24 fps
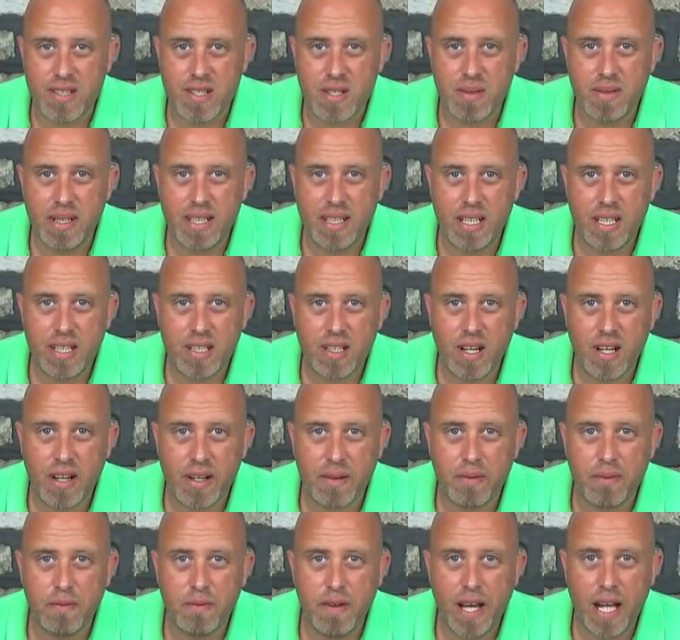So it did kind
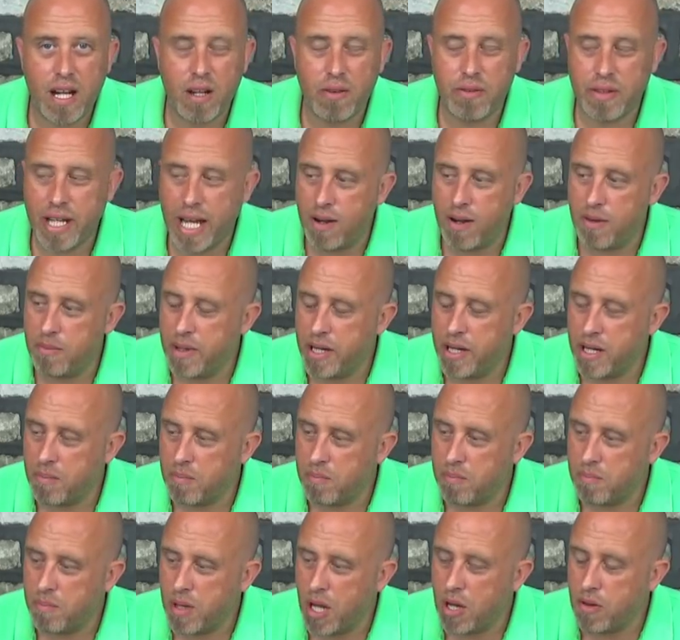of fell on that on my
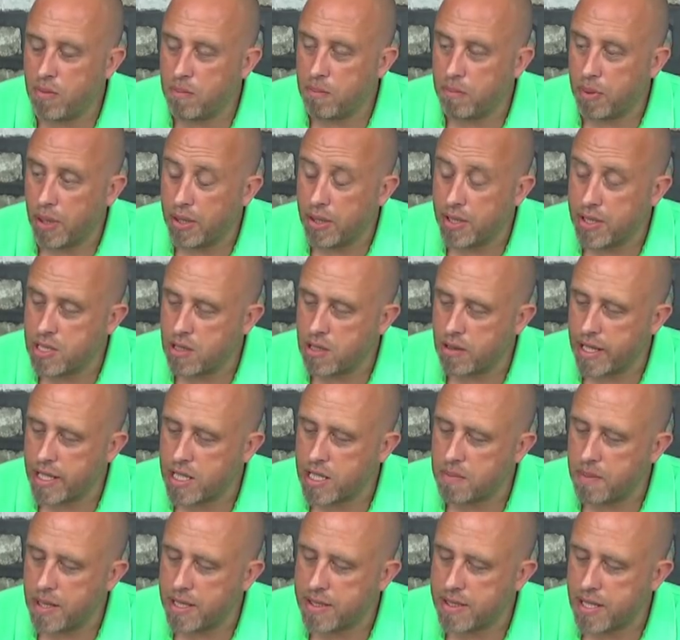own personal
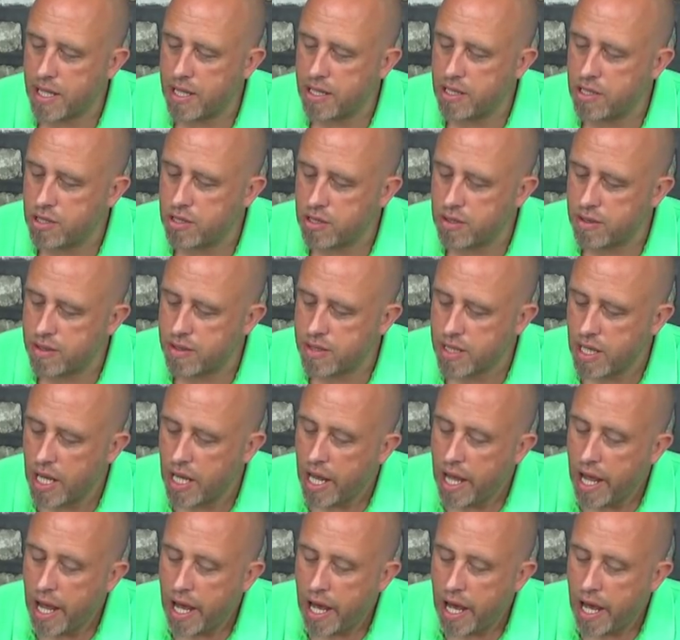expectations.